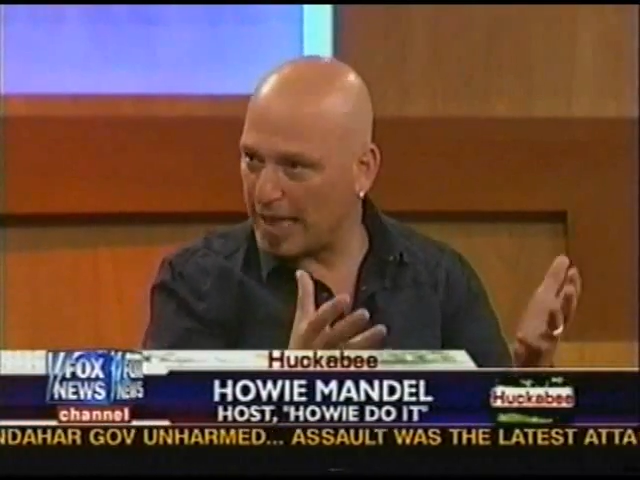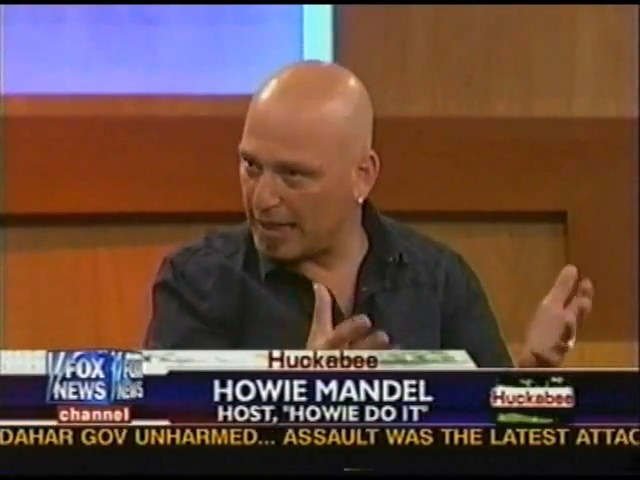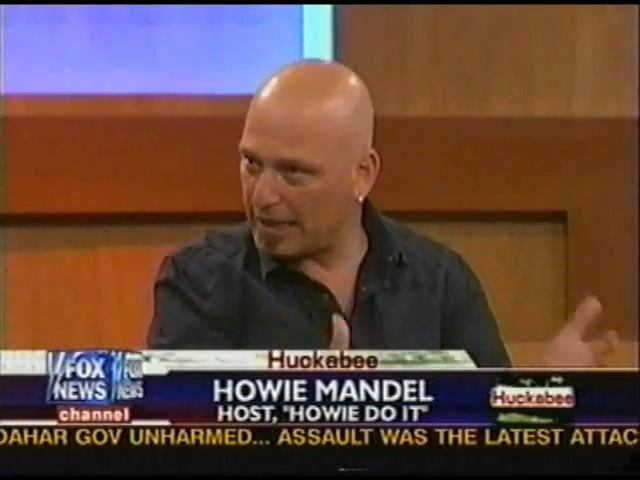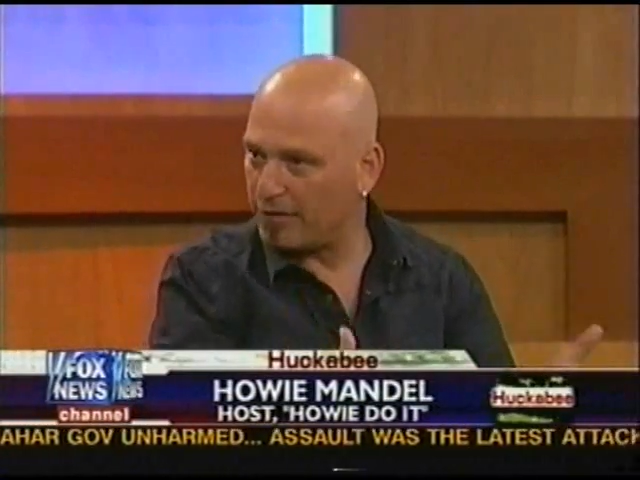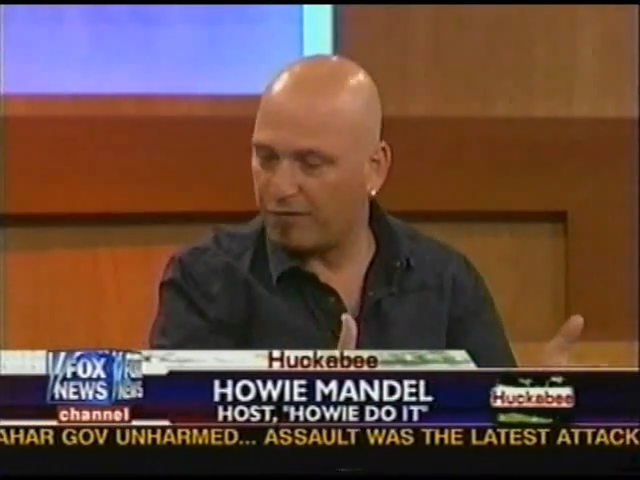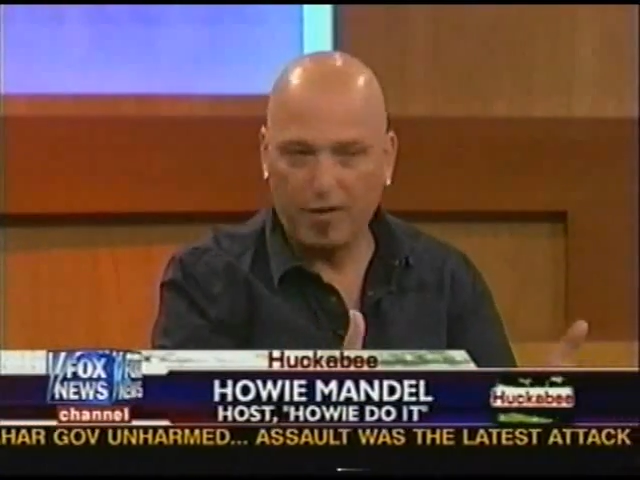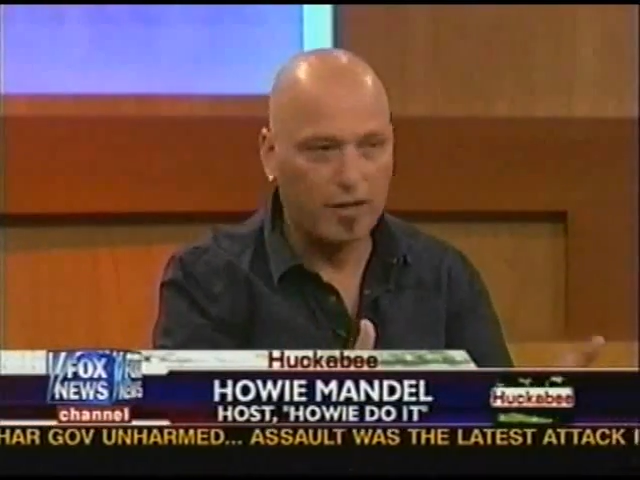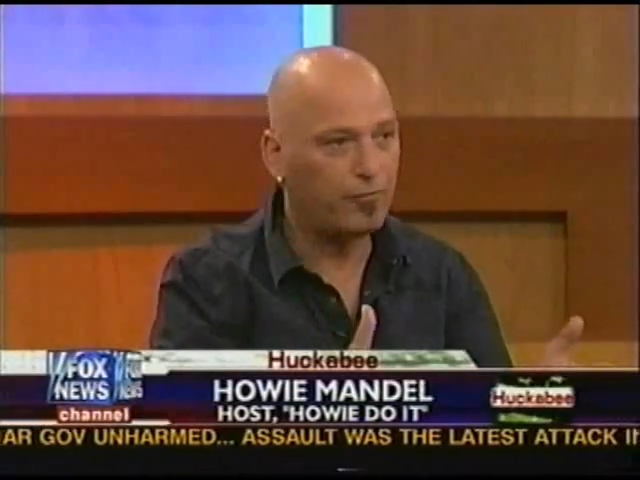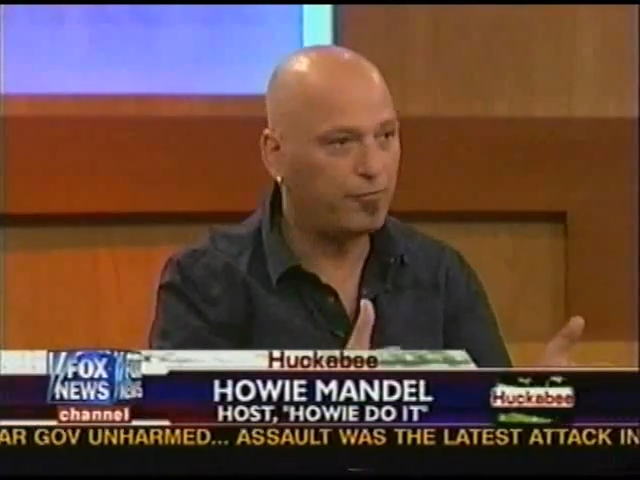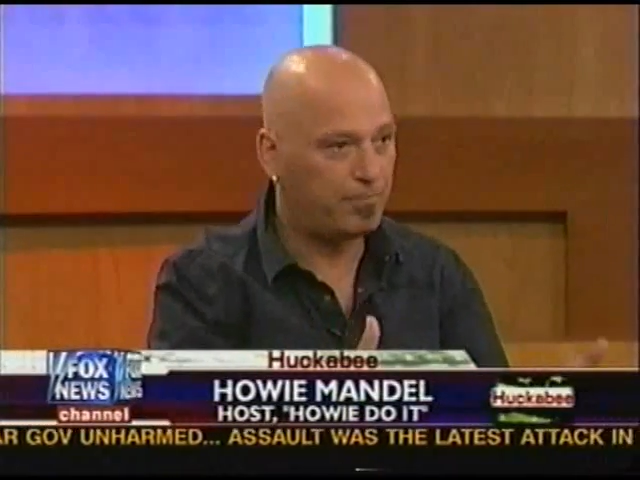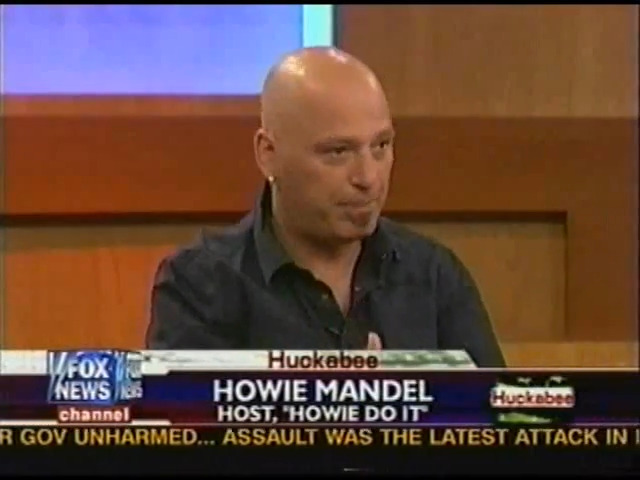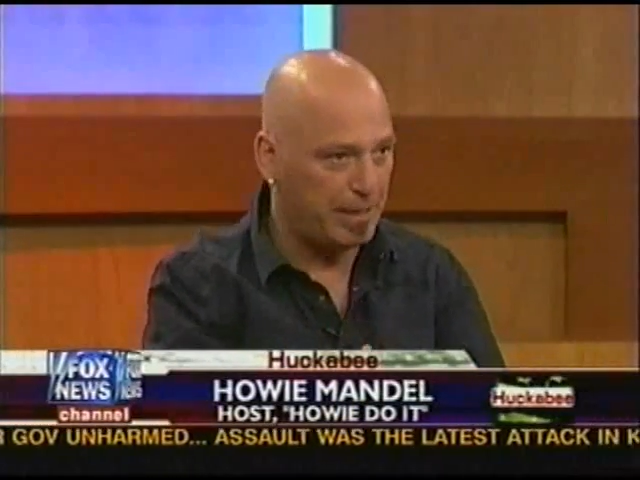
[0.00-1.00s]
standing in front
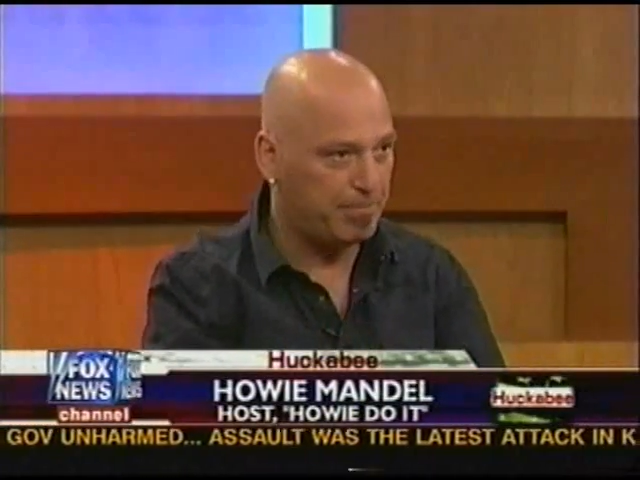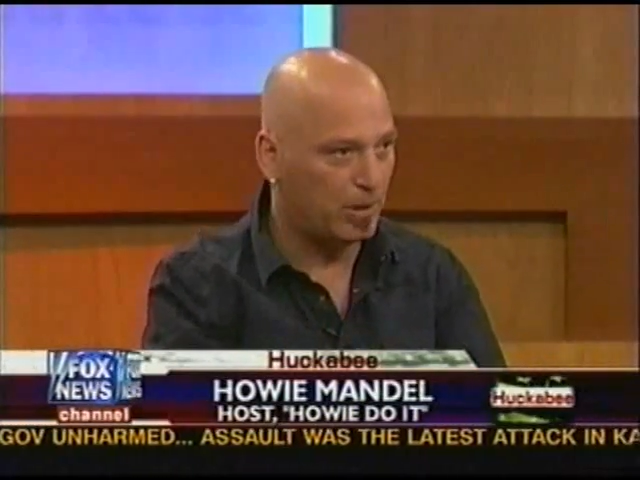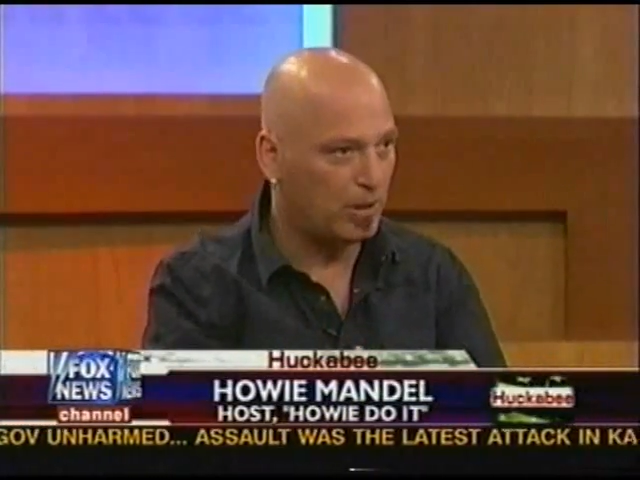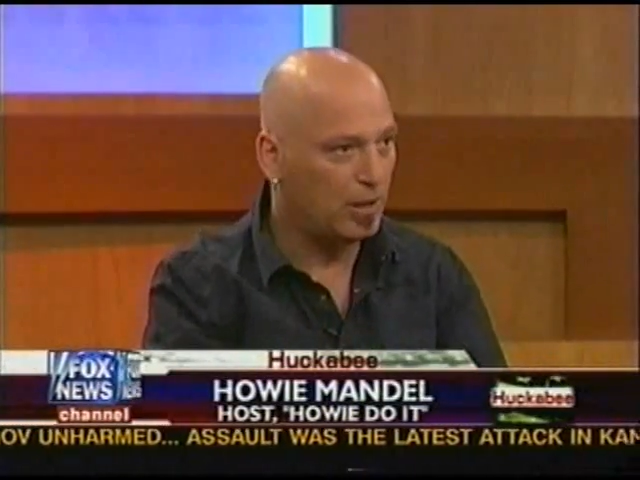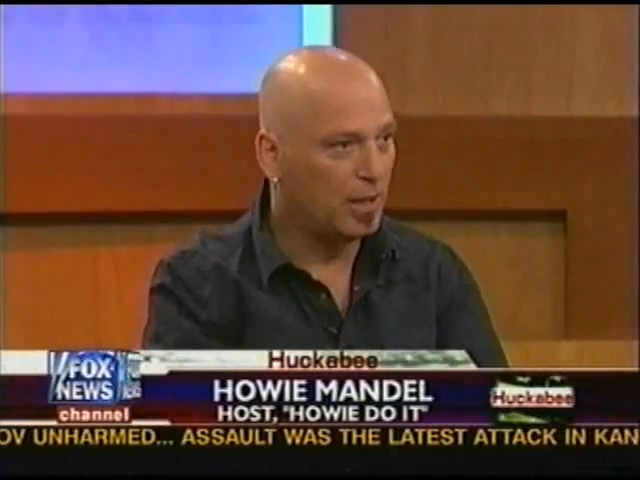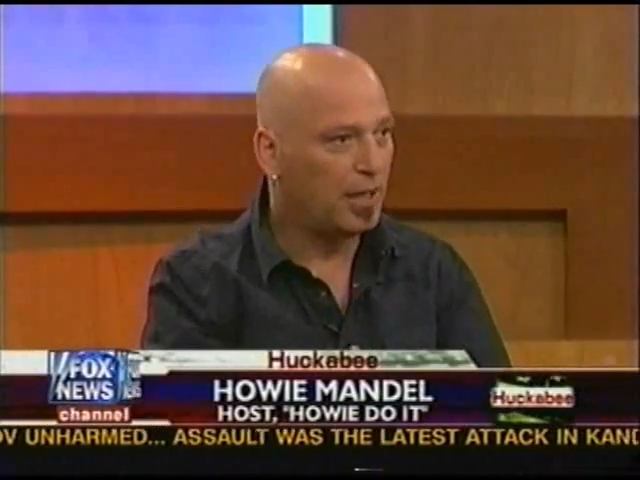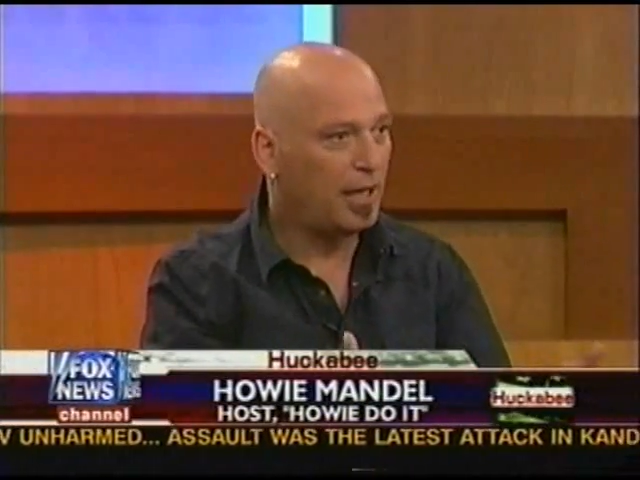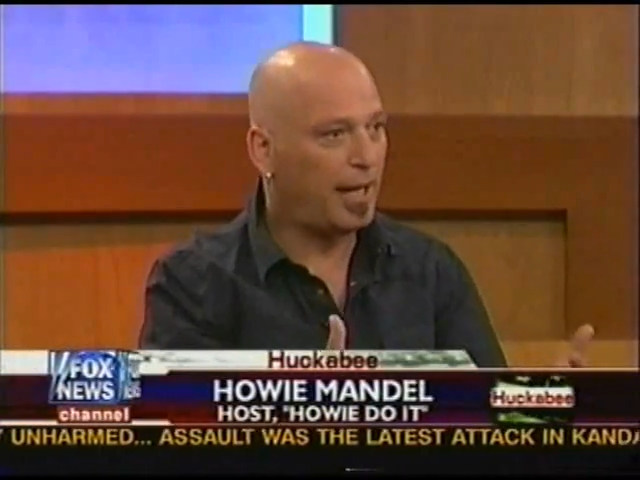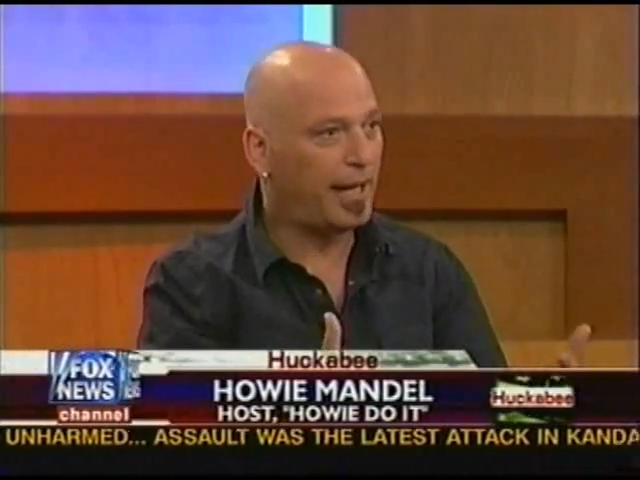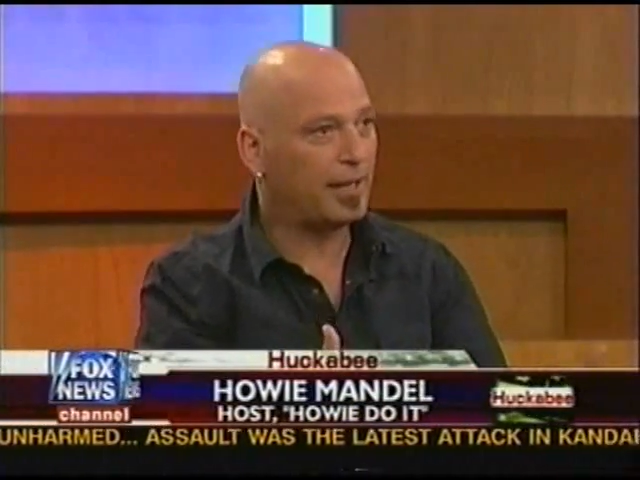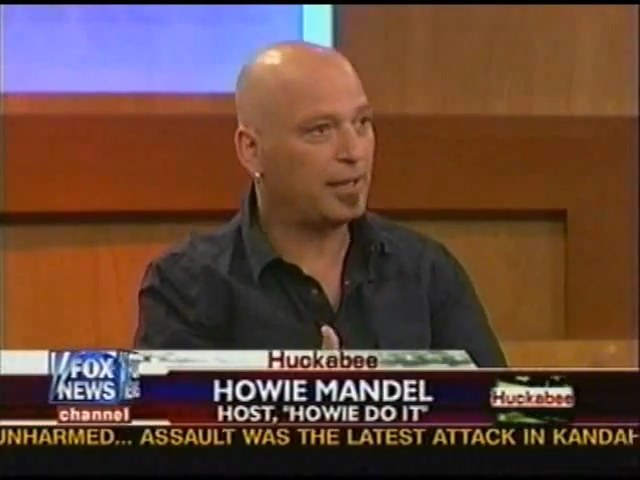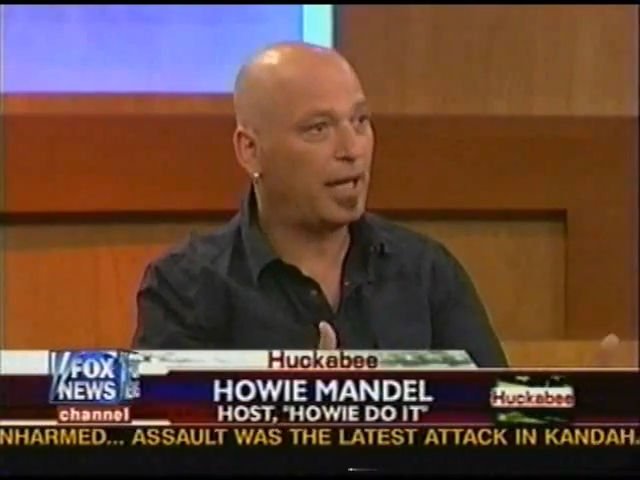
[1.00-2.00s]
of people,
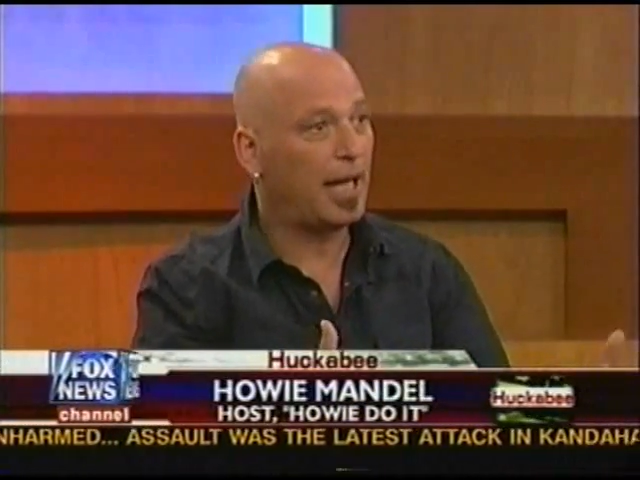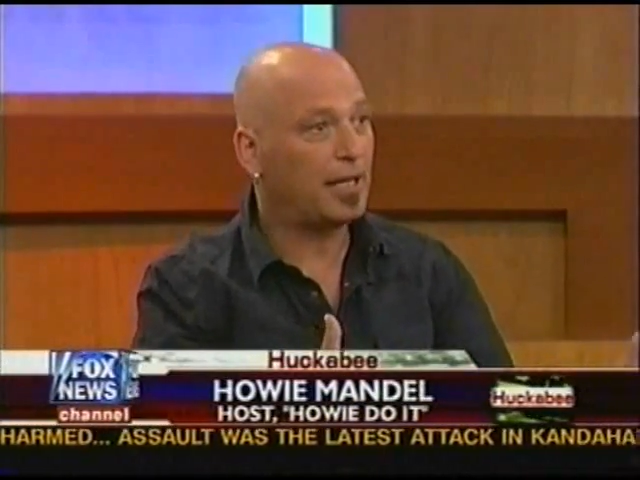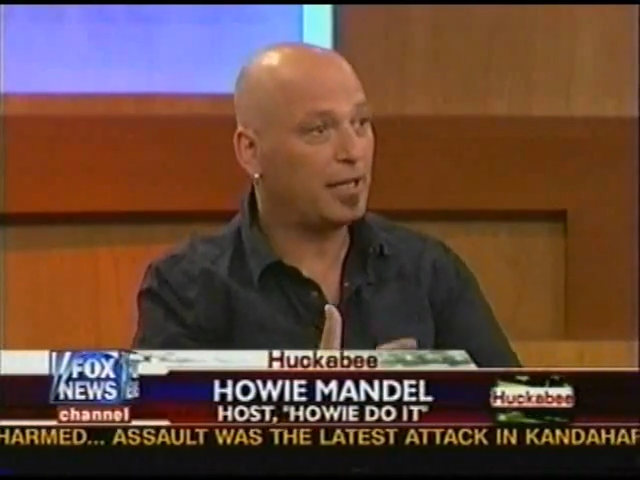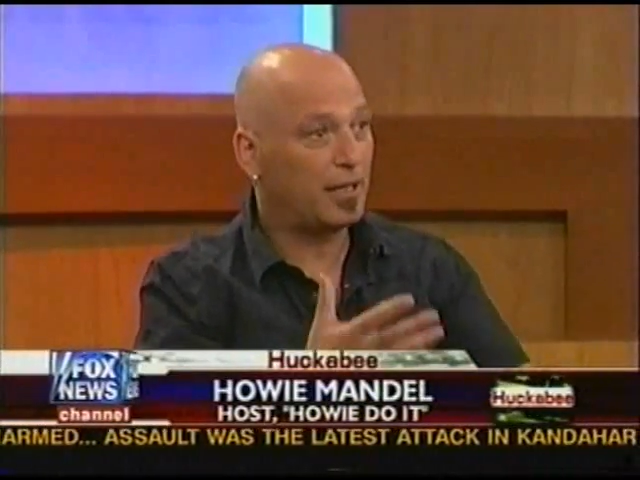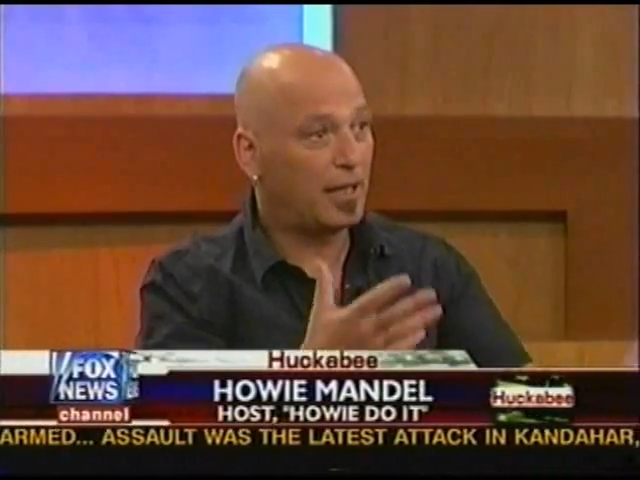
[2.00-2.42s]
and